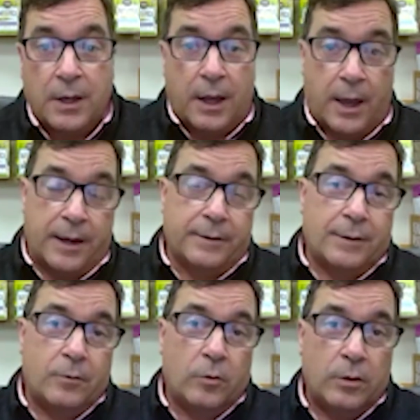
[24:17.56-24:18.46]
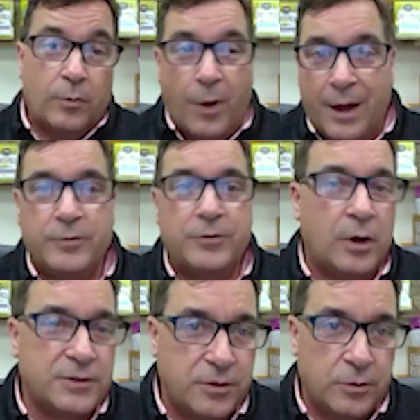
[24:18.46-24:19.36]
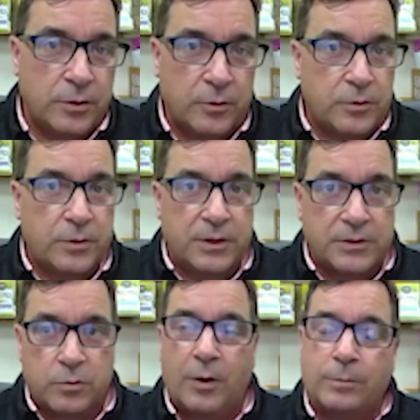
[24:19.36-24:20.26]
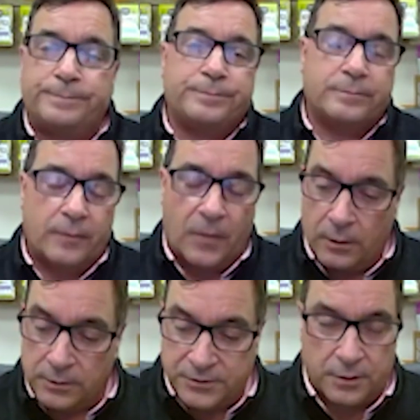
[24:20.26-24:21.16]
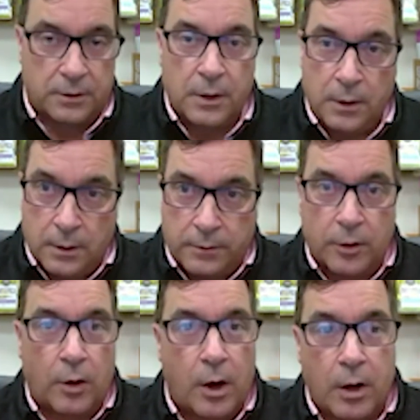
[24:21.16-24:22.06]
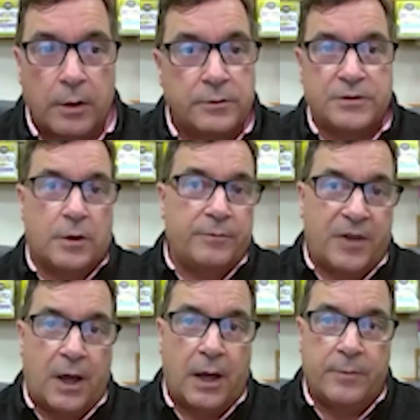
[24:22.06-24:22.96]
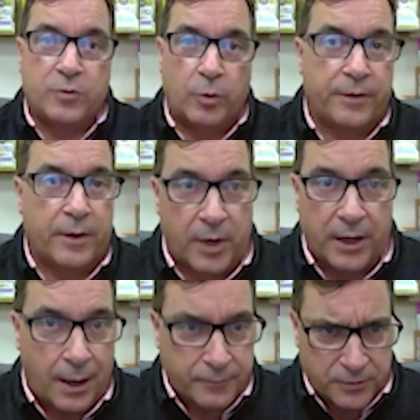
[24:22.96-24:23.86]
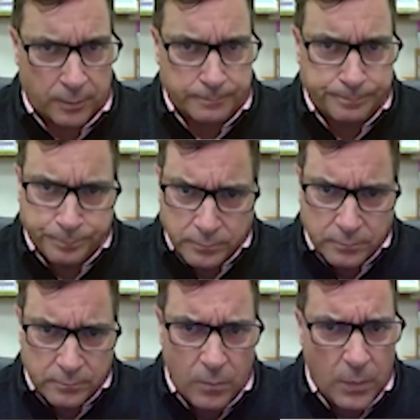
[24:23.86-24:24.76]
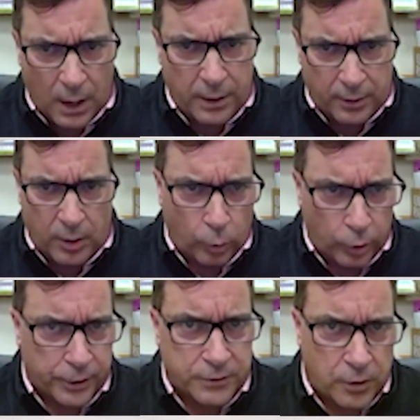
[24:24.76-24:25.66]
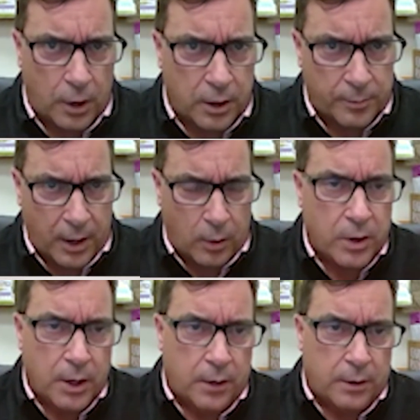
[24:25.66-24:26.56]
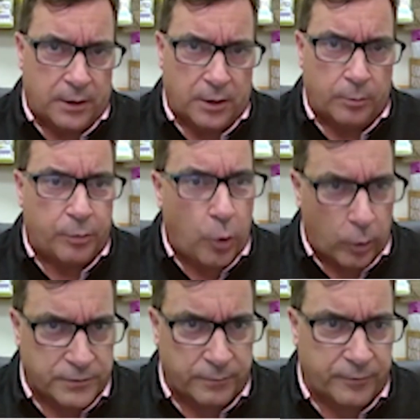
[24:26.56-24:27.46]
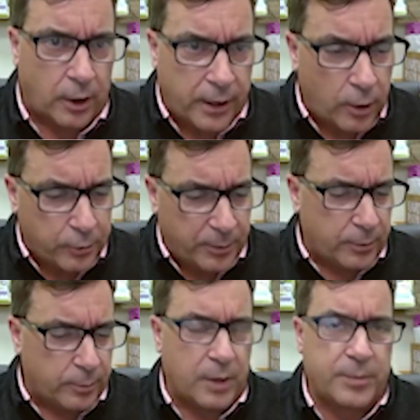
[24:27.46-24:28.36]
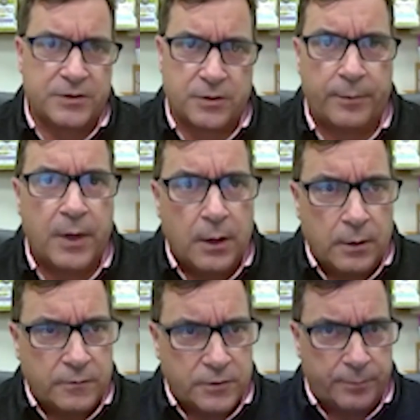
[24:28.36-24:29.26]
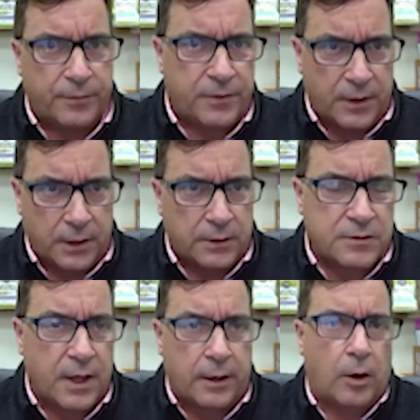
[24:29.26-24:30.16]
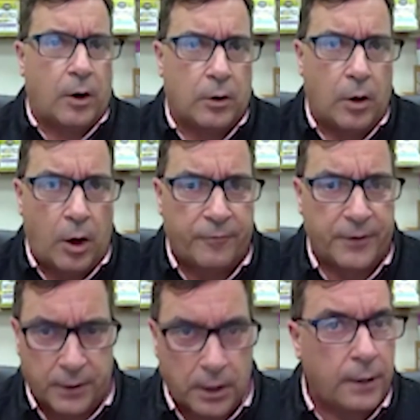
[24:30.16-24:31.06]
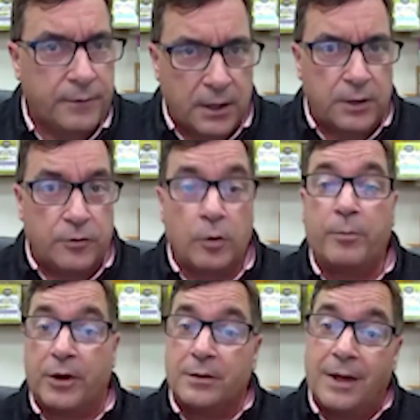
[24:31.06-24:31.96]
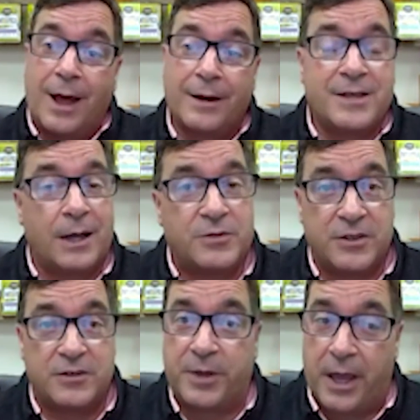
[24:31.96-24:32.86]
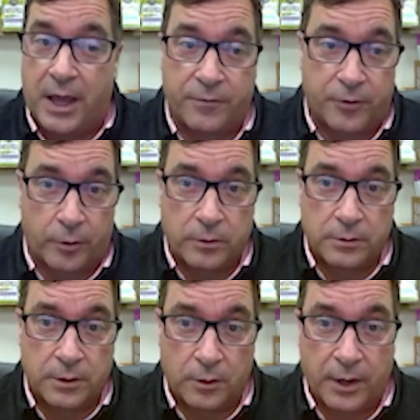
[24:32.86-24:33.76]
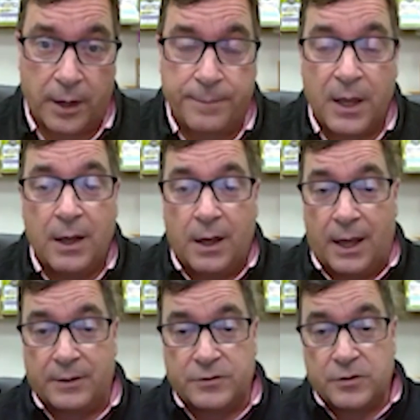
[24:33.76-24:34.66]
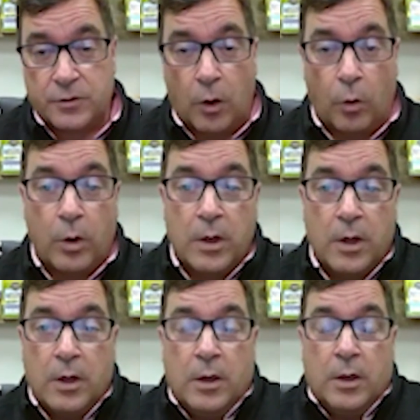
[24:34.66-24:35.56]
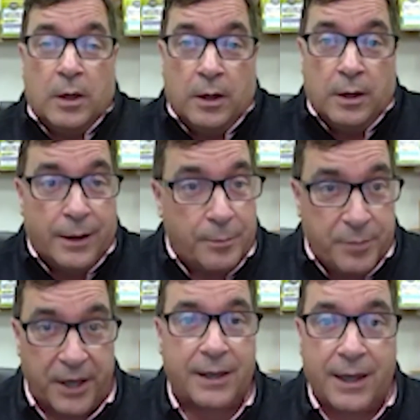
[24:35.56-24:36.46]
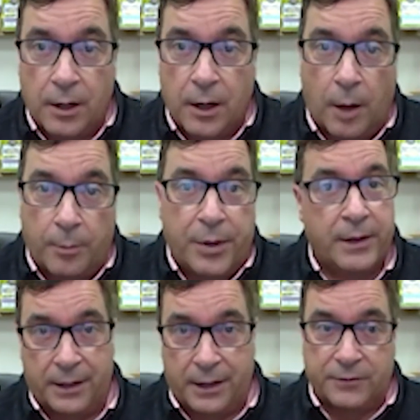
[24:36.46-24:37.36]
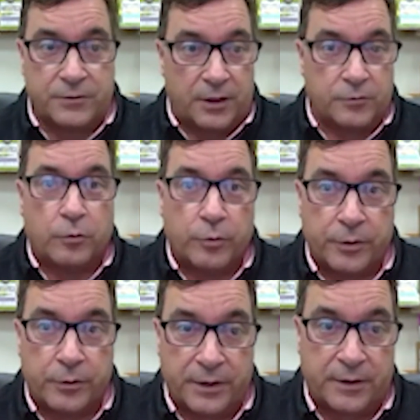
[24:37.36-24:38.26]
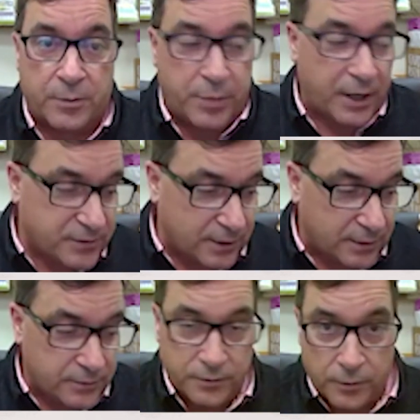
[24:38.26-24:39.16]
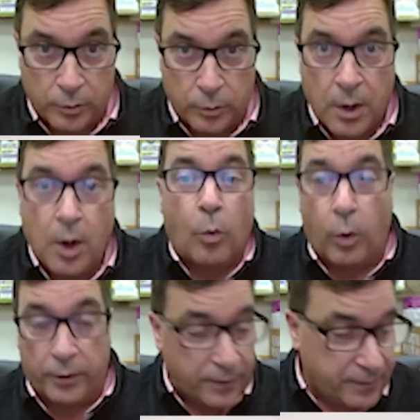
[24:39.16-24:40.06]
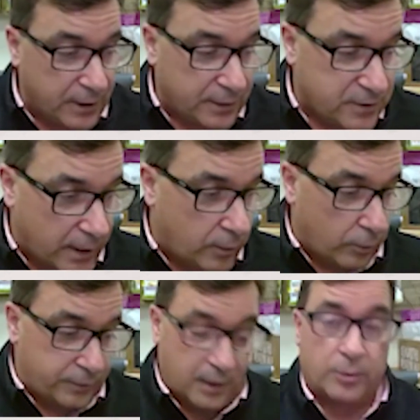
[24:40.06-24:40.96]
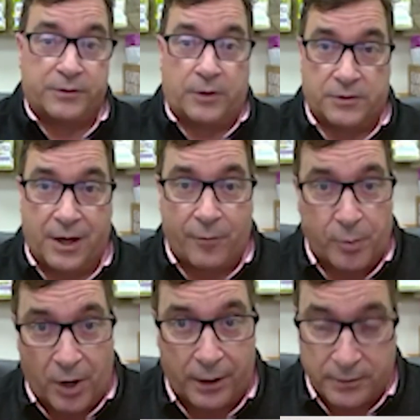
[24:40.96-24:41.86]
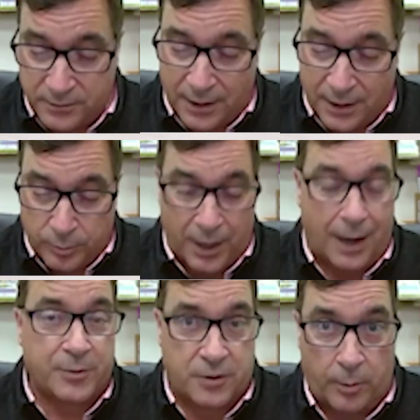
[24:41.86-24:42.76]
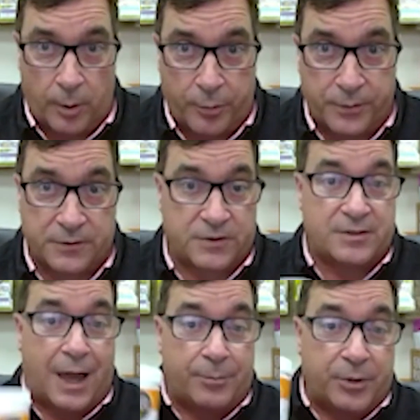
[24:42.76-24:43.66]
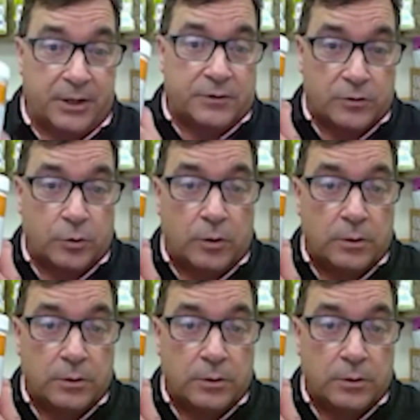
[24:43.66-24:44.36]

And why do dogs do this? Well, listen, there are some times where they may have some, and we're going to talk about the importance of gut health, but there may be some things that are off in the gut that can do it, but a lot of times it's behavioral, okay? And so Picking it up is really the best thing to do. One of the things that Earth Animal does have a product, and Dr. Bob has come up with, is the Stop Eating Stool.